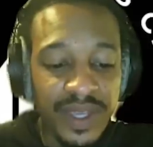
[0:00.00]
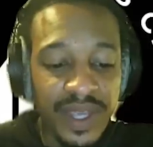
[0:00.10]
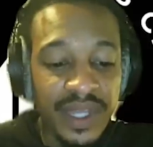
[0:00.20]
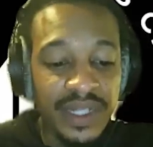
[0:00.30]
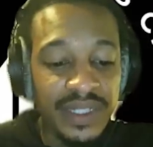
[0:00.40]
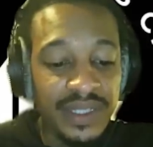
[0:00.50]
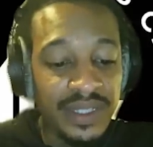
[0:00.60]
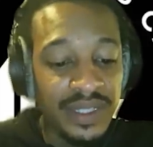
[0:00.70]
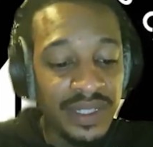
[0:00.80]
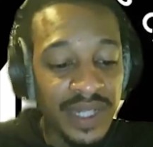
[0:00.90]
And it's
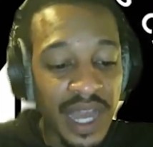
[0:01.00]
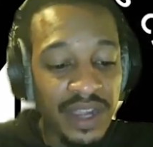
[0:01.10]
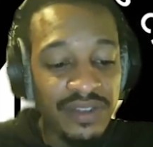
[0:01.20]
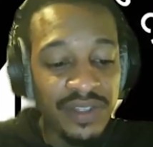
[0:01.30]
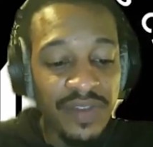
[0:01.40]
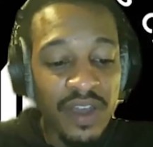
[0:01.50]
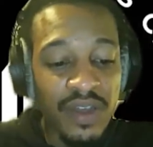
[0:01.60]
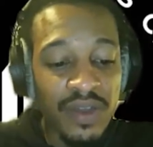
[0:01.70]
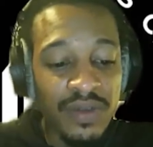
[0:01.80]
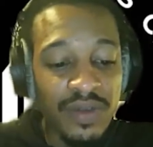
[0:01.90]
the desires of our
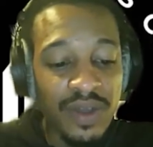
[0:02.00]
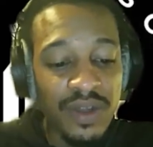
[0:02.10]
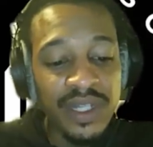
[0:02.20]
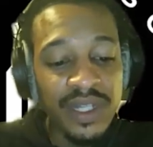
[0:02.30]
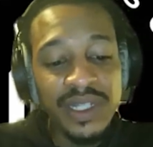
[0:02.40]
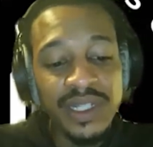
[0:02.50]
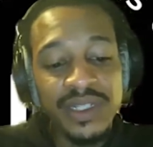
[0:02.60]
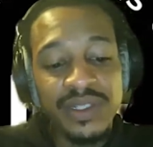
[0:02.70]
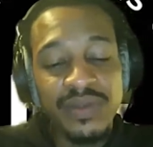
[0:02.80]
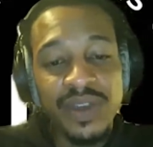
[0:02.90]
own heart that lead
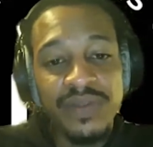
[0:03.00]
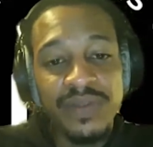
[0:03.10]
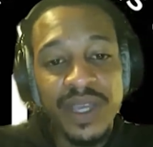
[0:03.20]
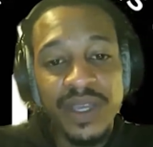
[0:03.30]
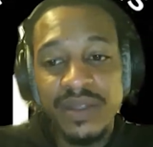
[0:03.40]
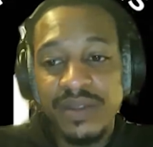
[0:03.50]
us away from that.